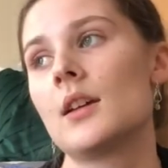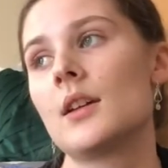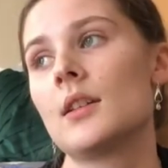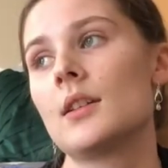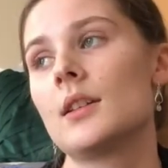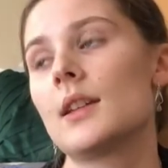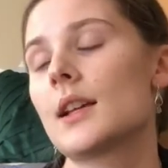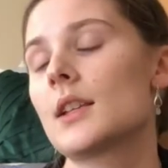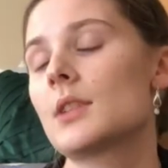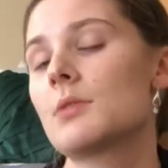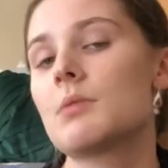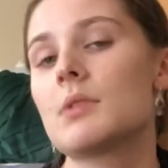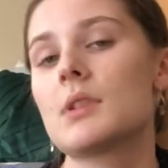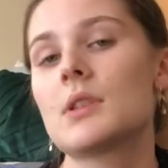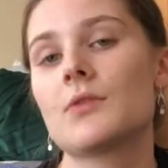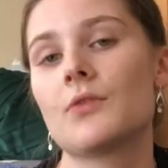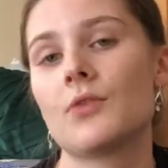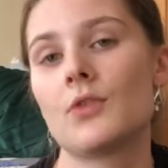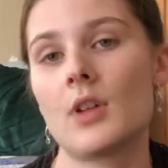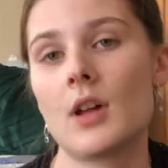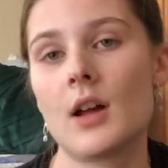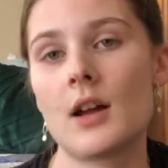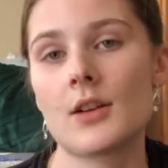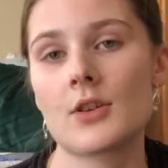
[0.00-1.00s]
next week's
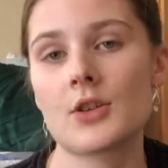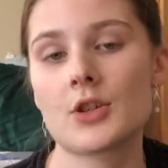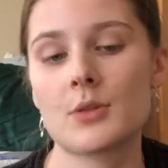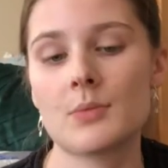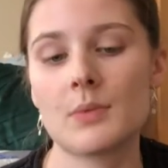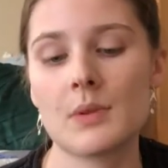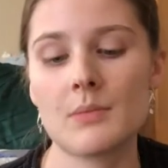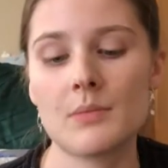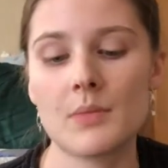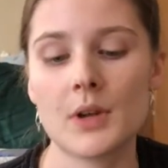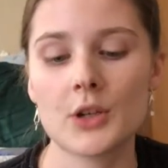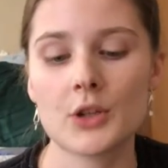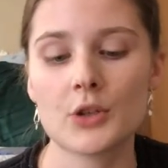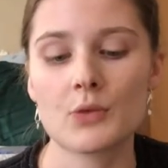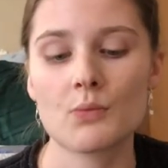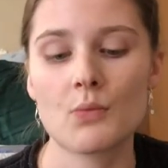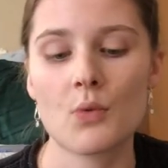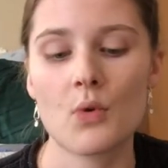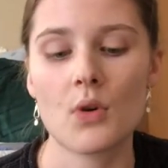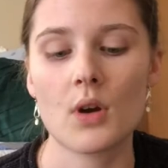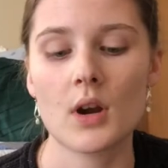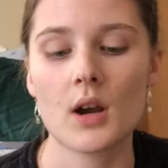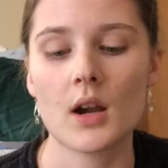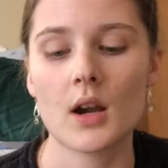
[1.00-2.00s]
vlog should be much
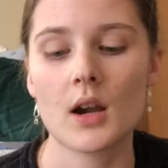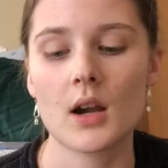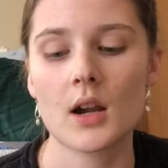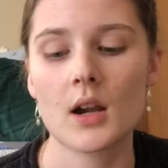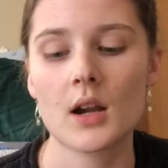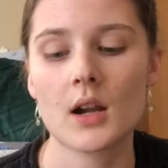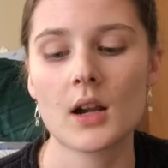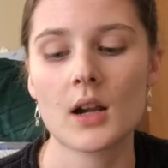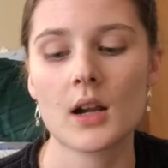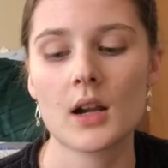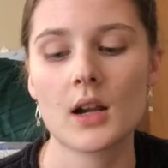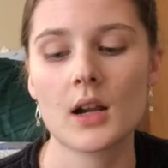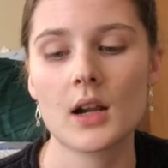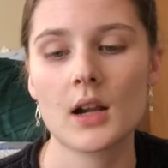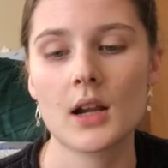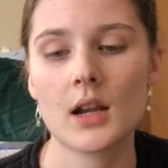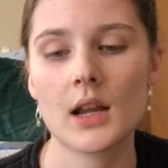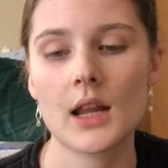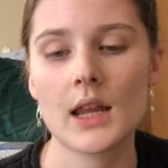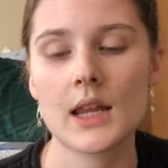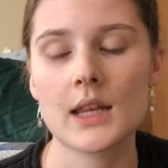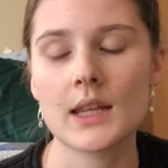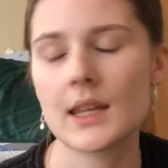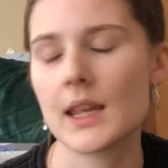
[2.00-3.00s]
more
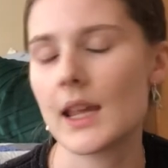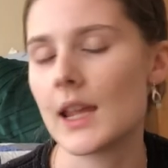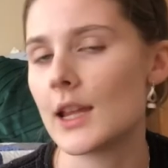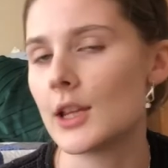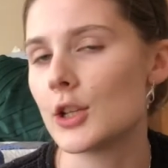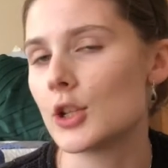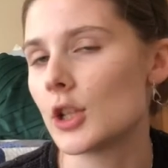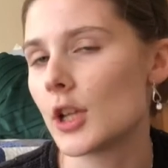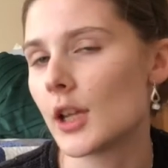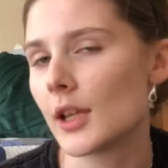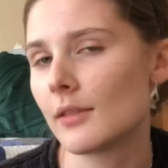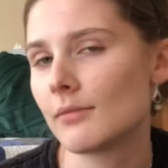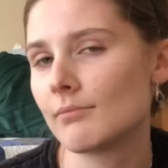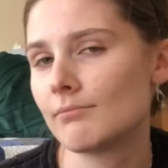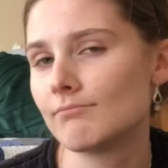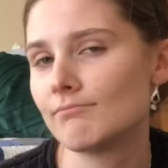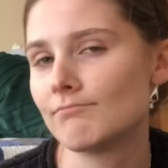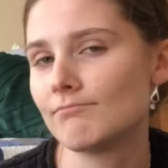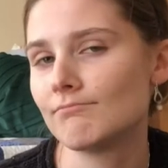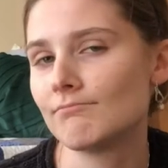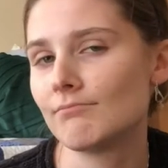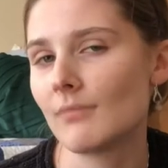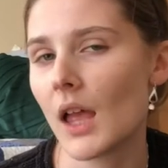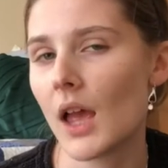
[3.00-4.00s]
engaging
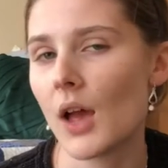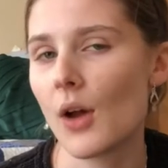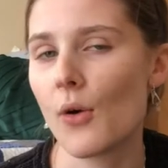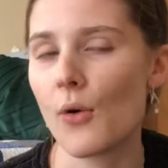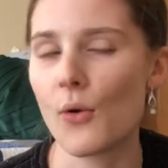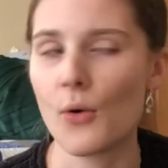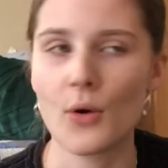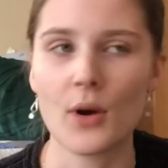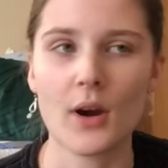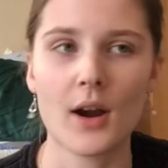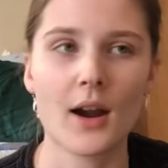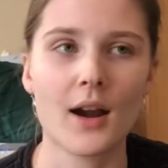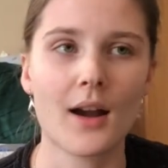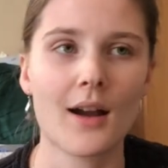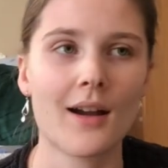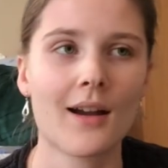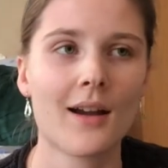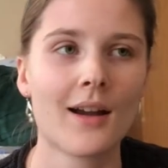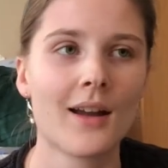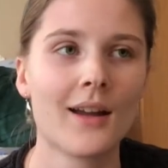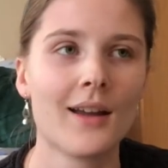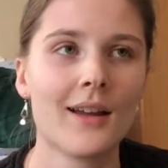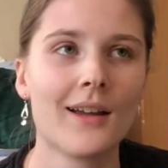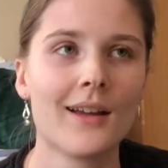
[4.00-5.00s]
or
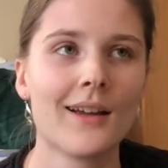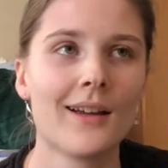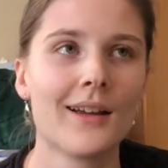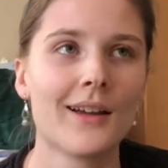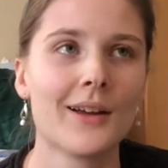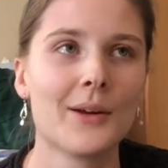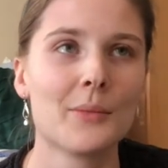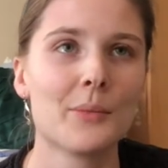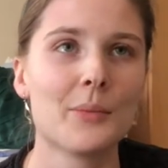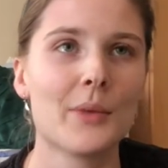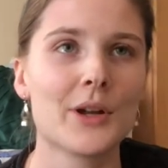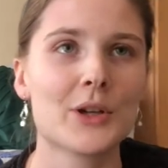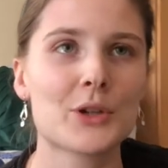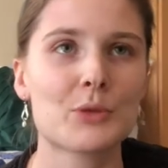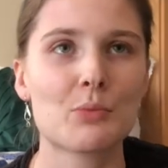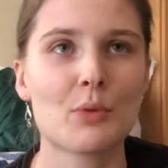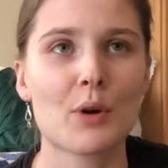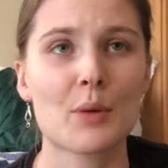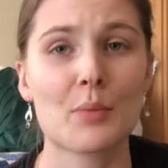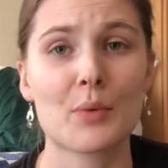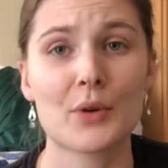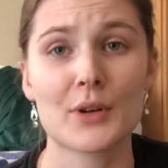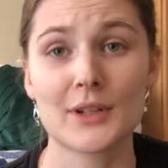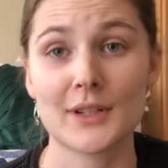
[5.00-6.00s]
much
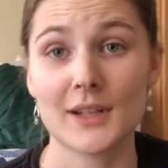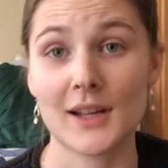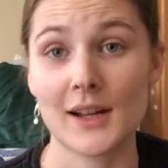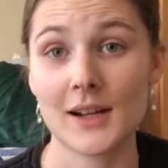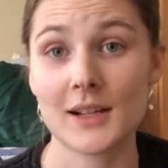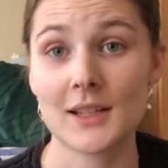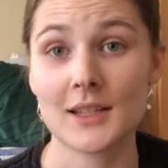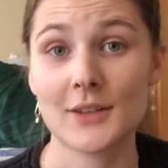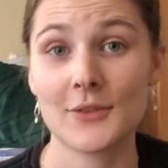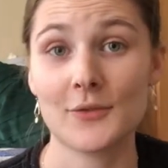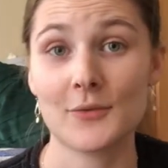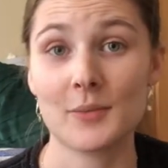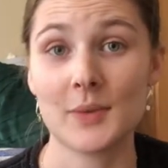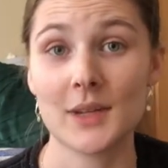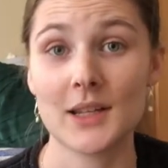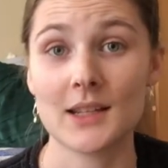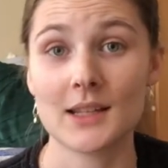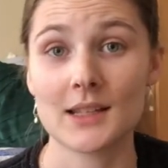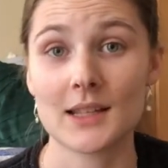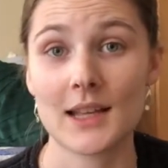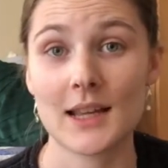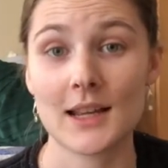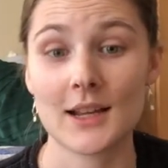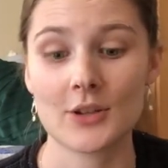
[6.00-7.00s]
more productive
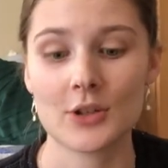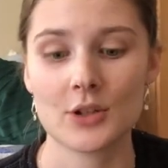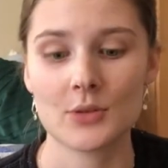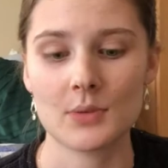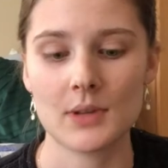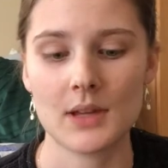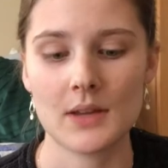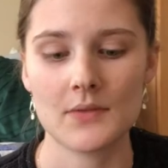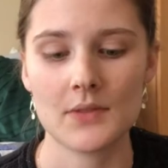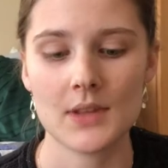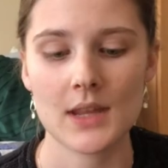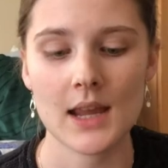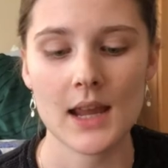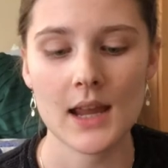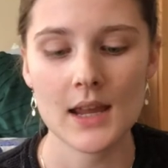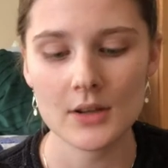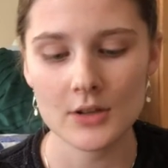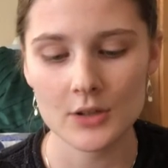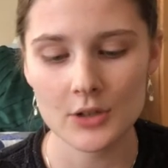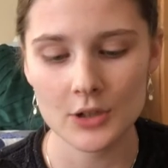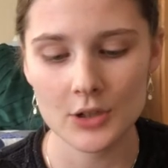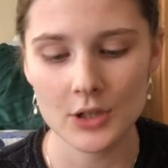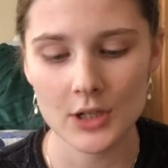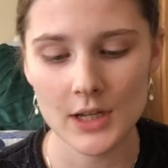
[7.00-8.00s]
because I actually will have the
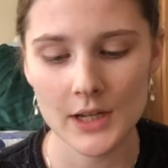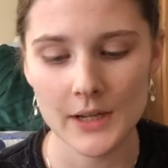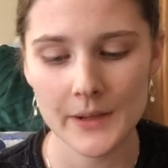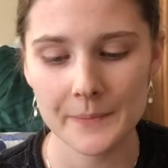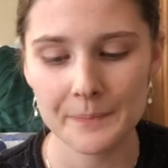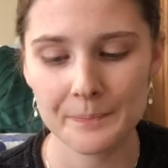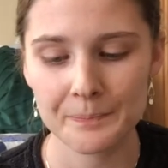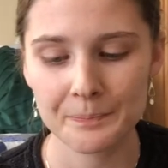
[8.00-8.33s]
energy,